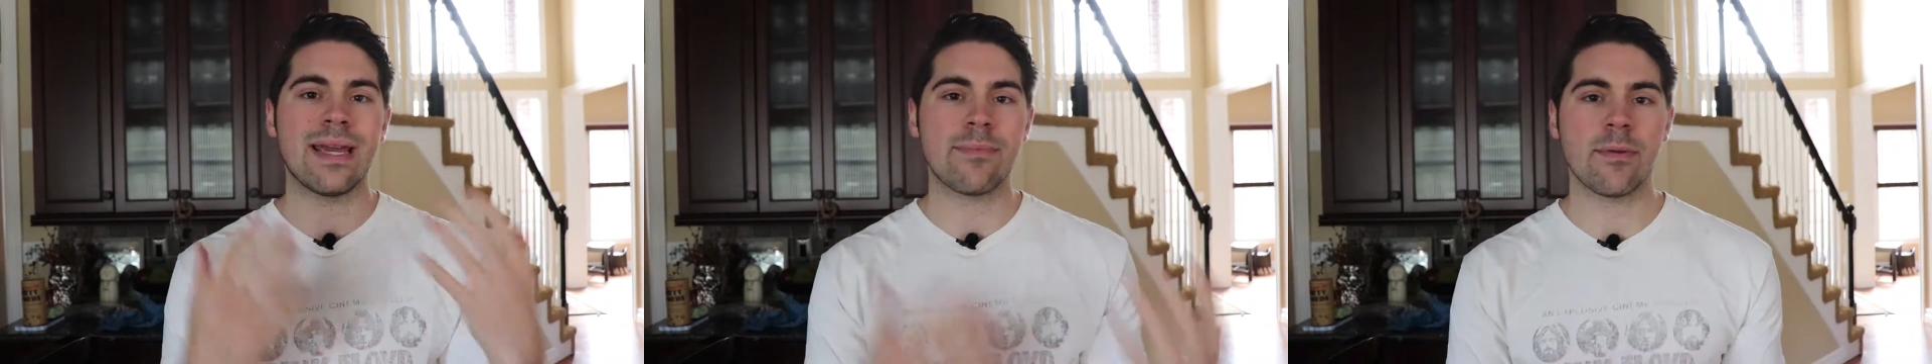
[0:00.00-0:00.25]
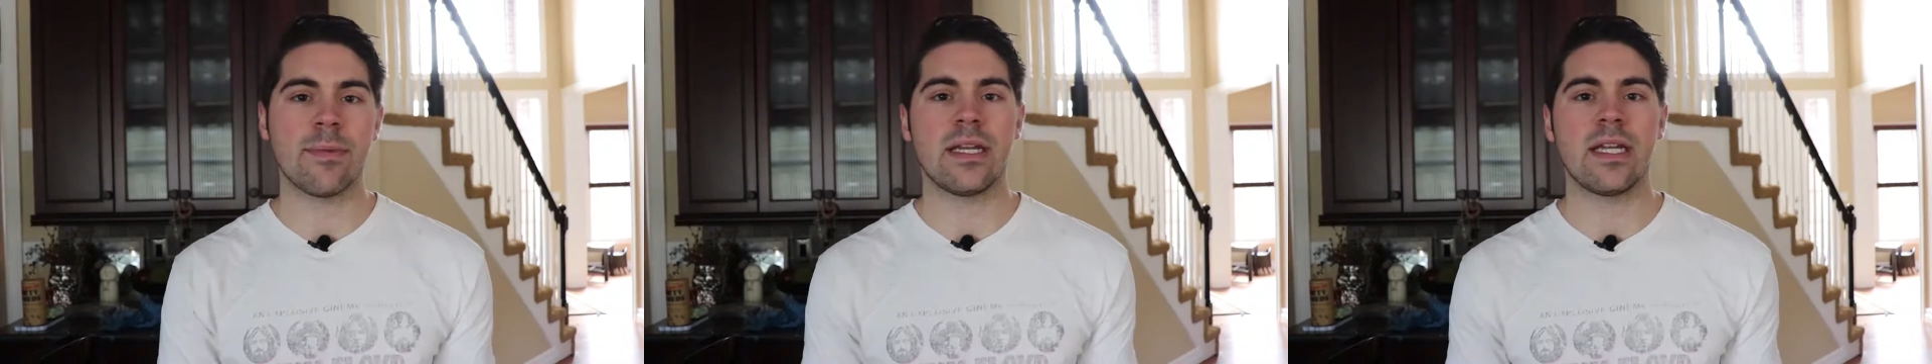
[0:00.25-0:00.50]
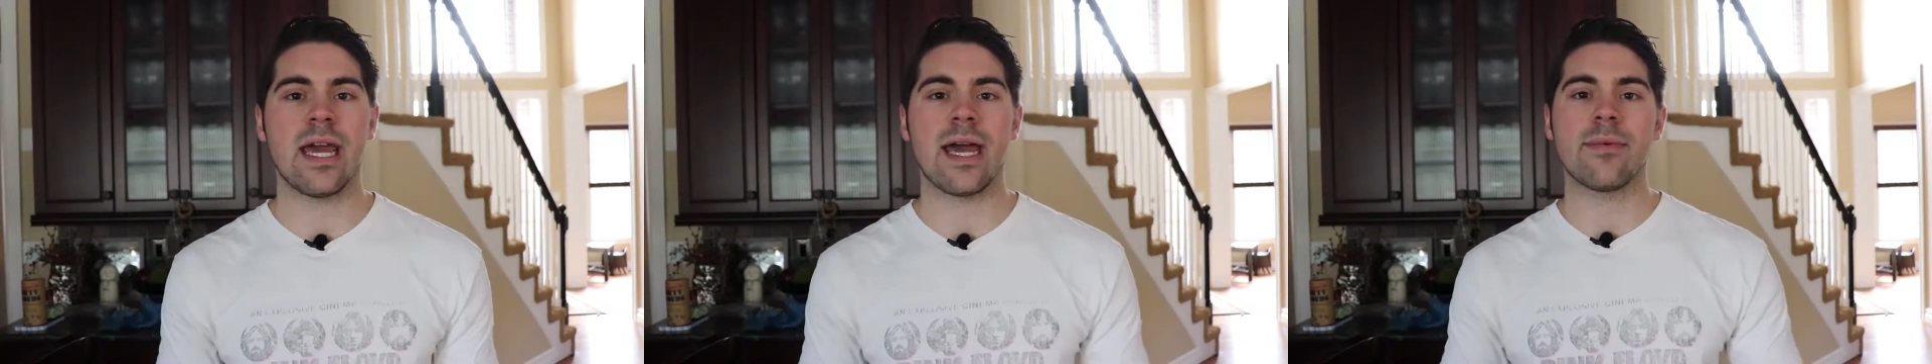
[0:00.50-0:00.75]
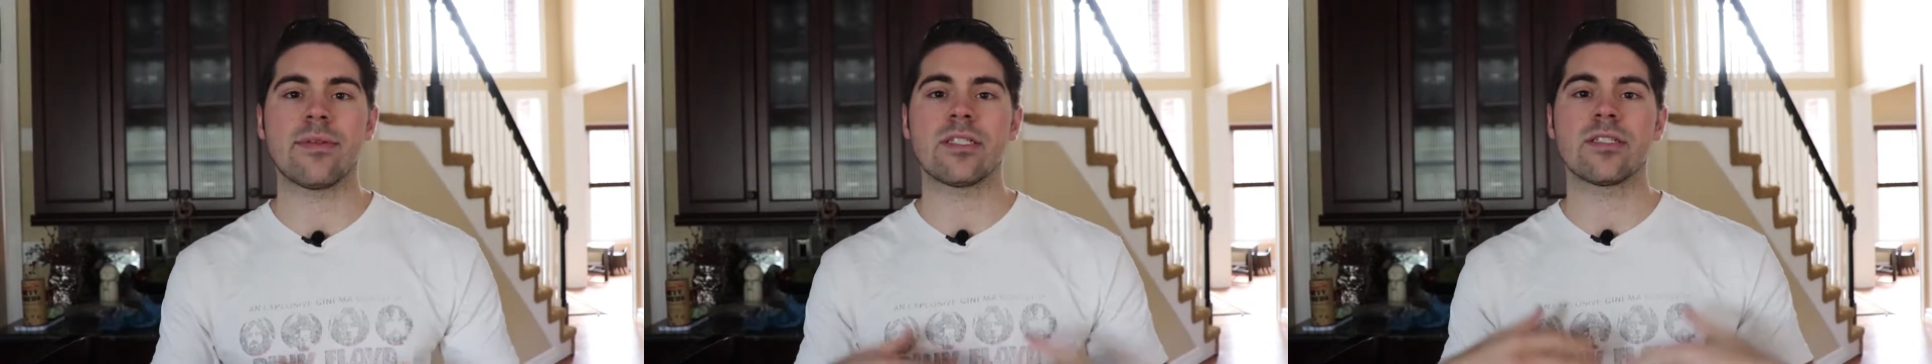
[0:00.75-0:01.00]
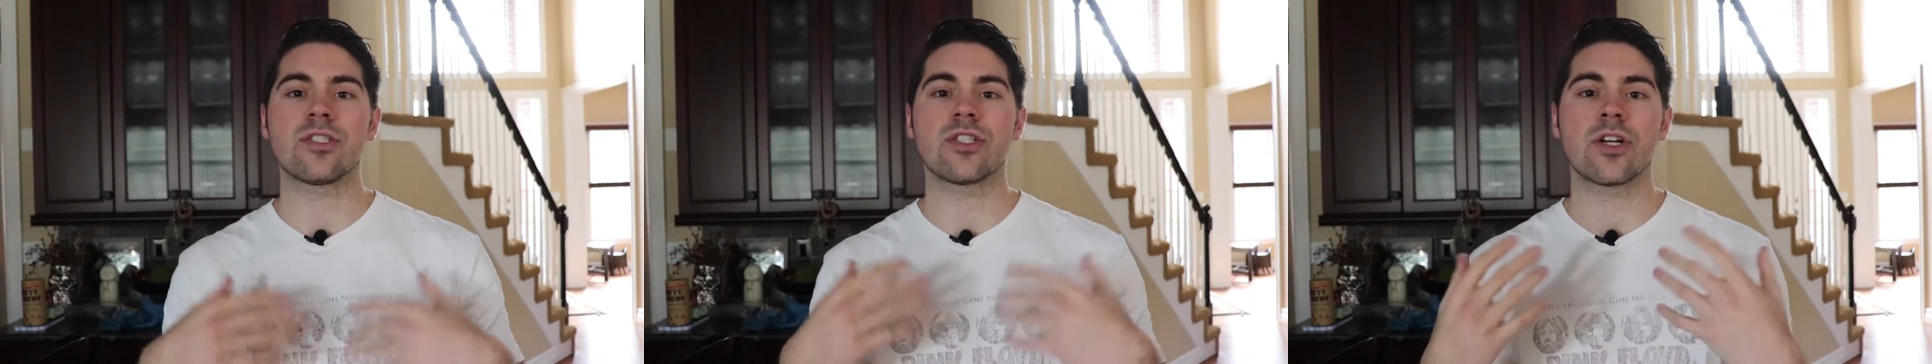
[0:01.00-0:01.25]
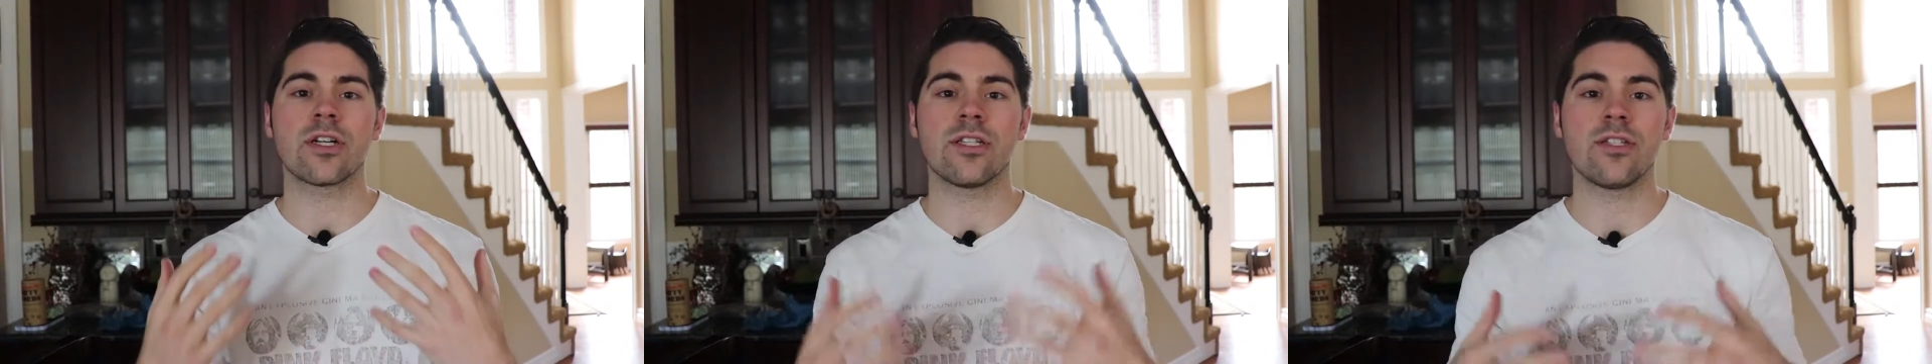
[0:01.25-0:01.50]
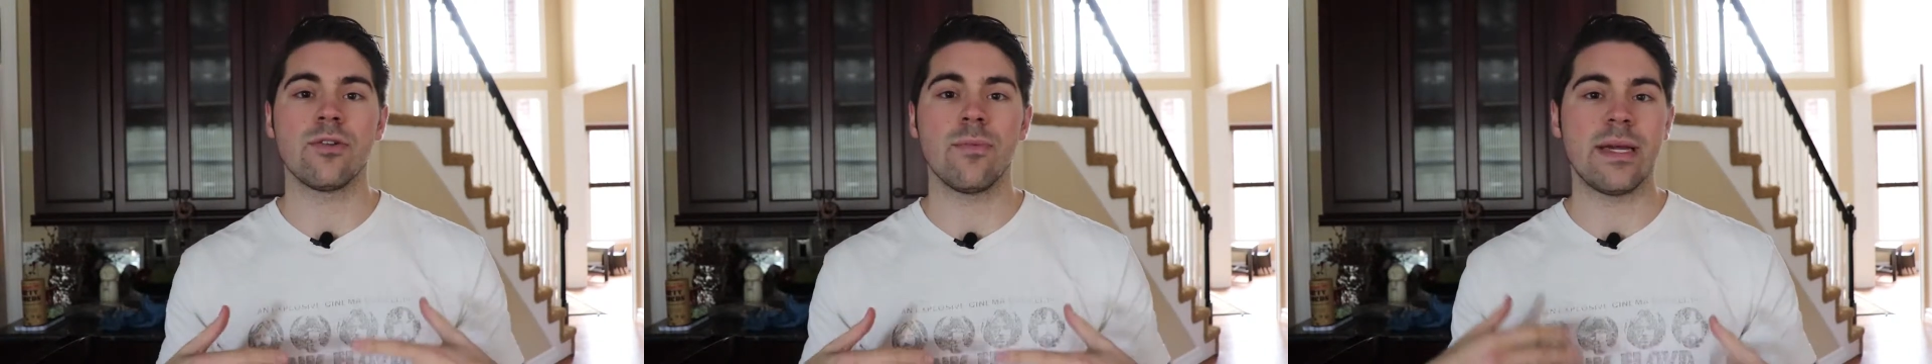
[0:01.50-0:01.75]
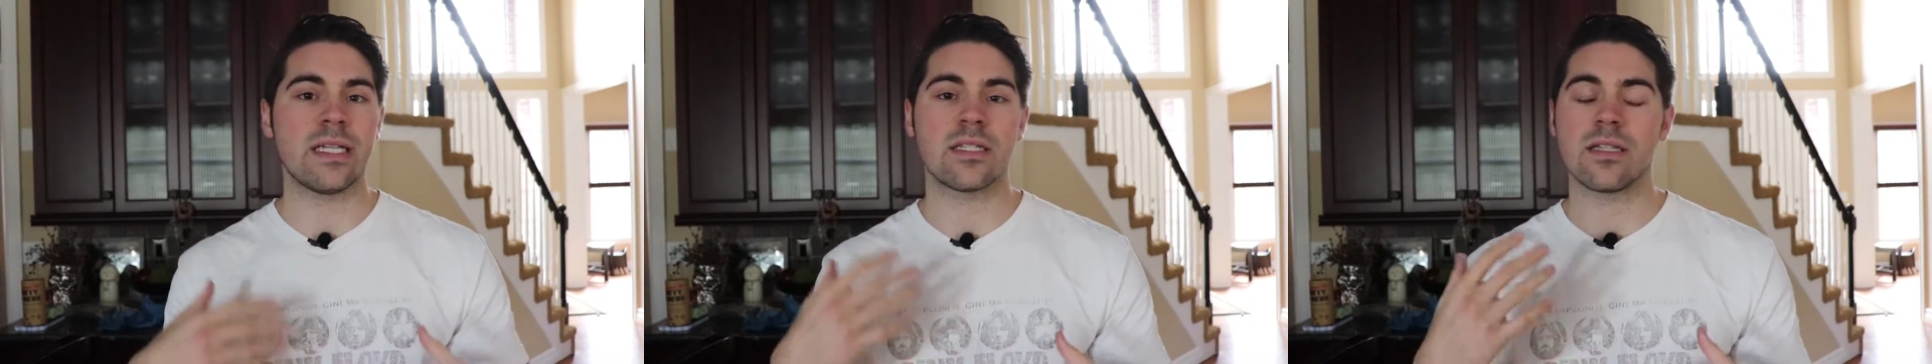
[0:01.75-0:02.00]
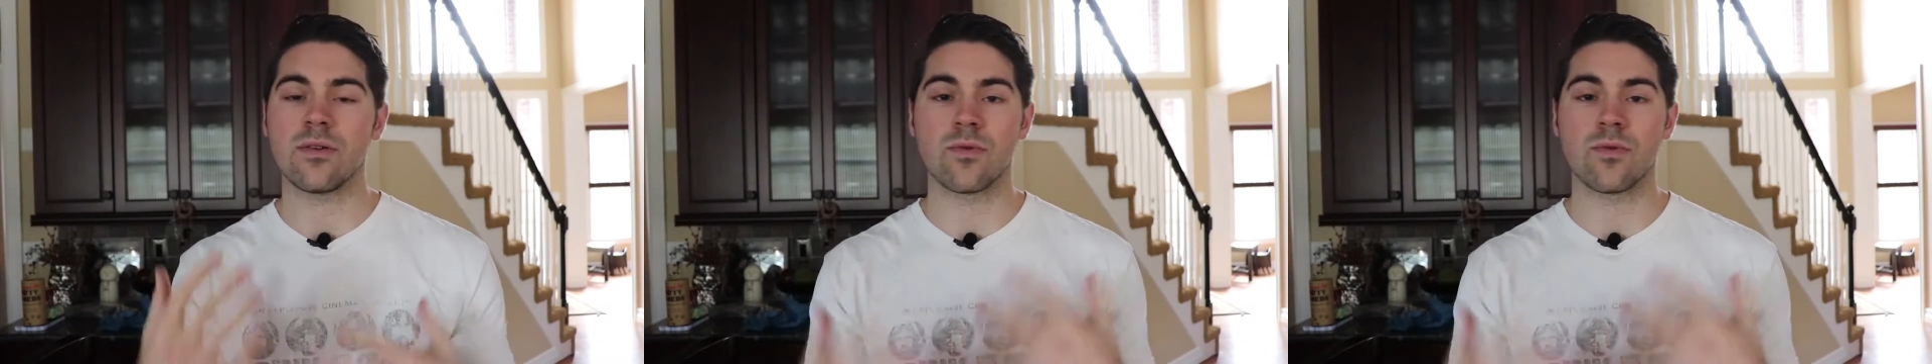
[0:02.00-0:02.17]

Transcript: implementing habits and starting to basically